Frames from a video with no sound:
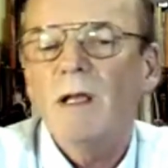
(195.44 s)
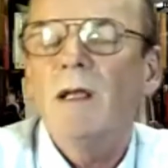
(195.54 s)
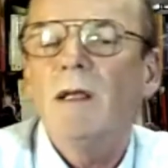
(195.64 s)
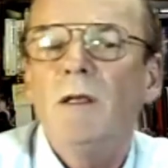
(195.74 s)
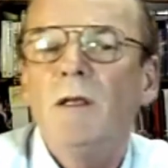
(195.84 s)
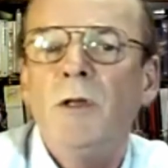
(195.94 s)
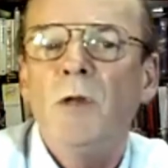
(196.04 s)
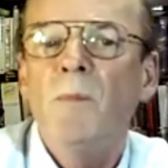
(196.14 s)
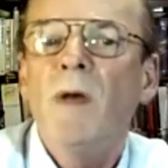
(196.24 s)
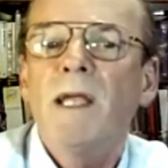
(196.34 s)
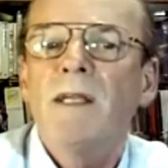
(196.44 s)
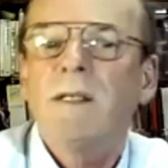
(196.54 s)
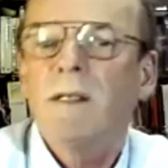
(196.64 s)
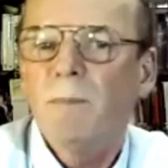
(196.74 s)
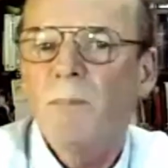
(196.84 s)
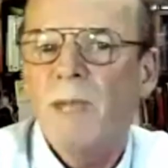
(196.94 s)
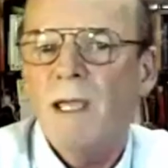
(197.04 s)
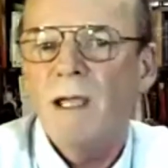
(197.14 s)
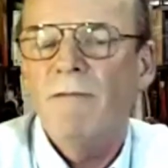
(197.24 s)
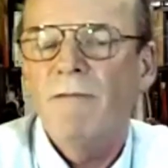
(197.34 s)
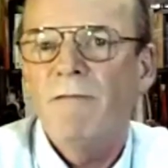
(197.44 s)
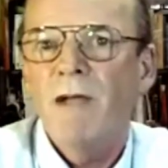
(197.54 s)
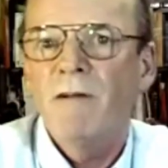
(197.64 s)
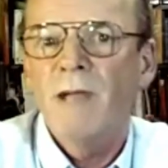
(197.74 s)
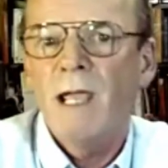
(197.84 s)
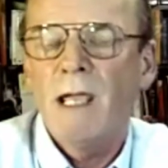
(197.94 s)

You might be a very